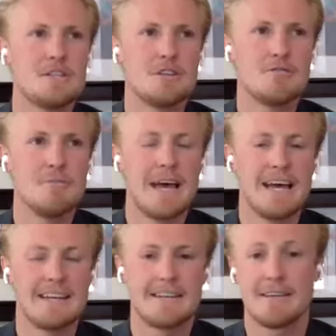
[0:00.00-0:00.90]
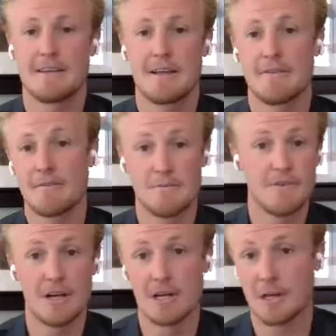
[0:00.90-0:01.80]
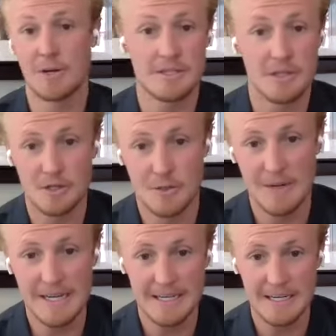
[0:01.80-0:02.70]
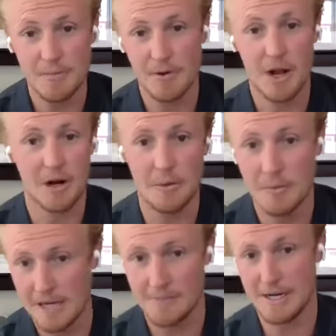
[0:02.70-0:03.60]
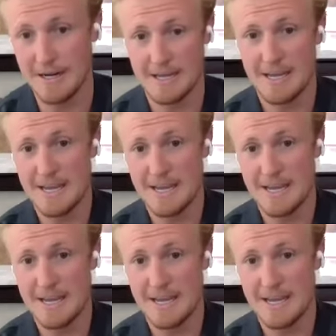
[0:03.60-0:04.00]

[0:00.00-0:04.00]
you've met, from following you on social media, Barack Obama.